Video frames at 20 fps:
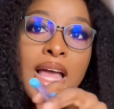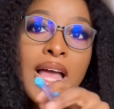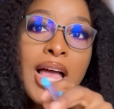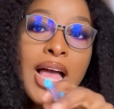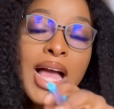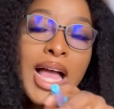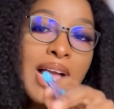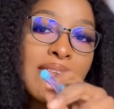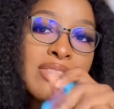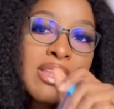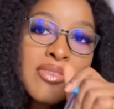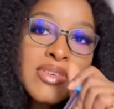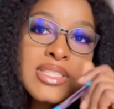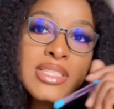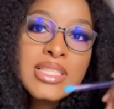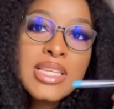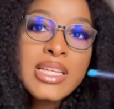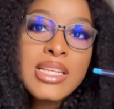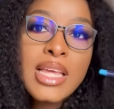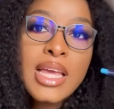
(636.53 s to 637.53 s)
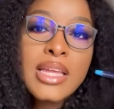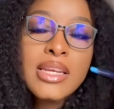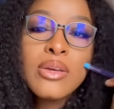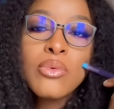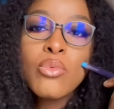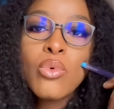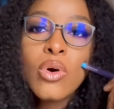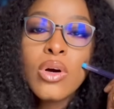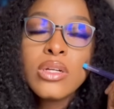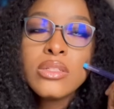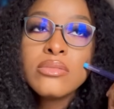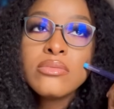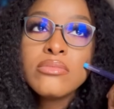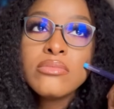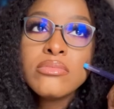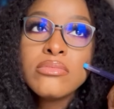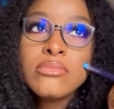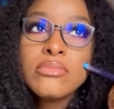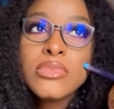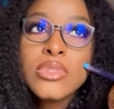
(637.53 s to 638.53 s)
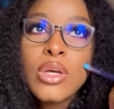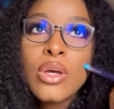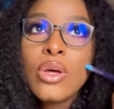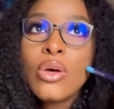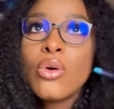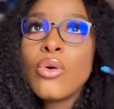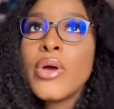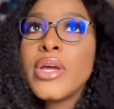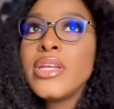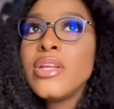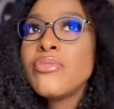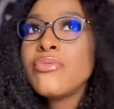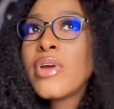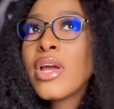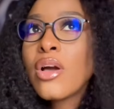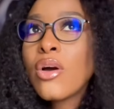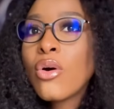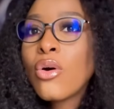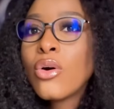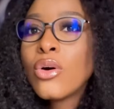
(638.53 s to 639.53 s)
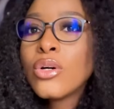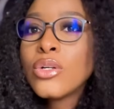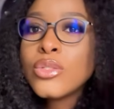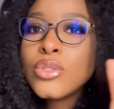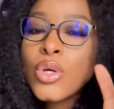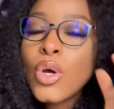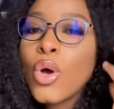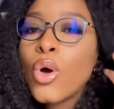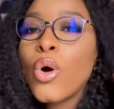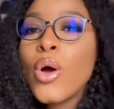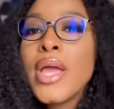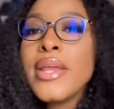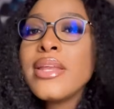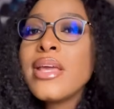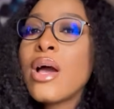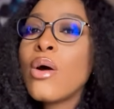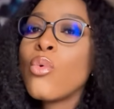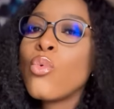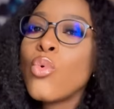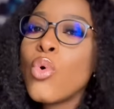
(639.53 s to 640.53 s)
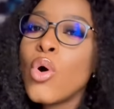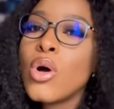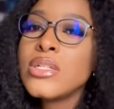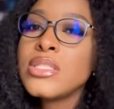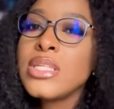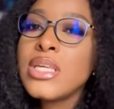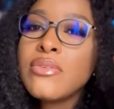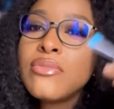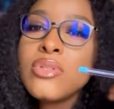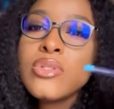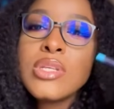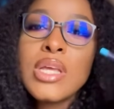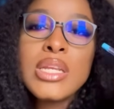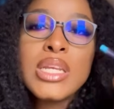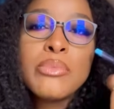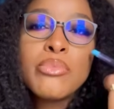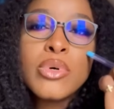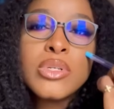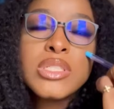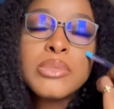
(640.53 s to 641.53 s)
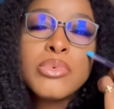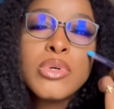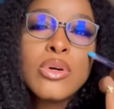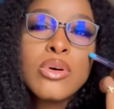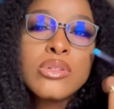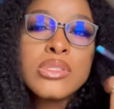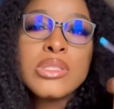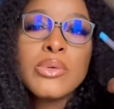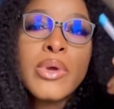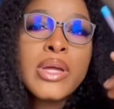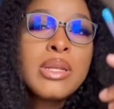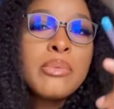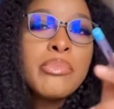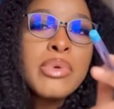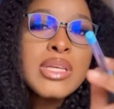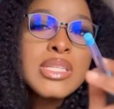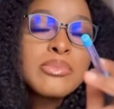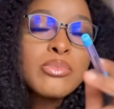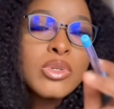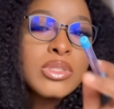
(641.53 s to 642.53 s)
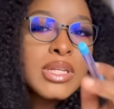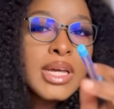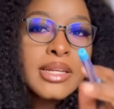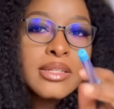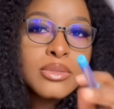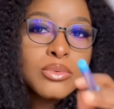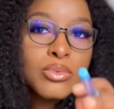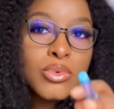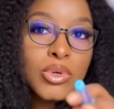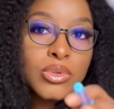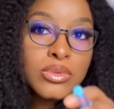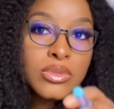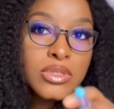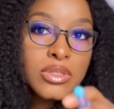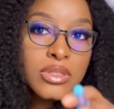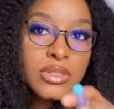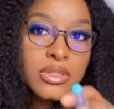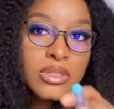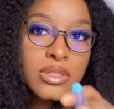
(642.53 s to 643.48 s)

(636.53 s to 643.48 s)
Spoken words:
anyone or any record or any award given to anybody because they were the best mother in the world.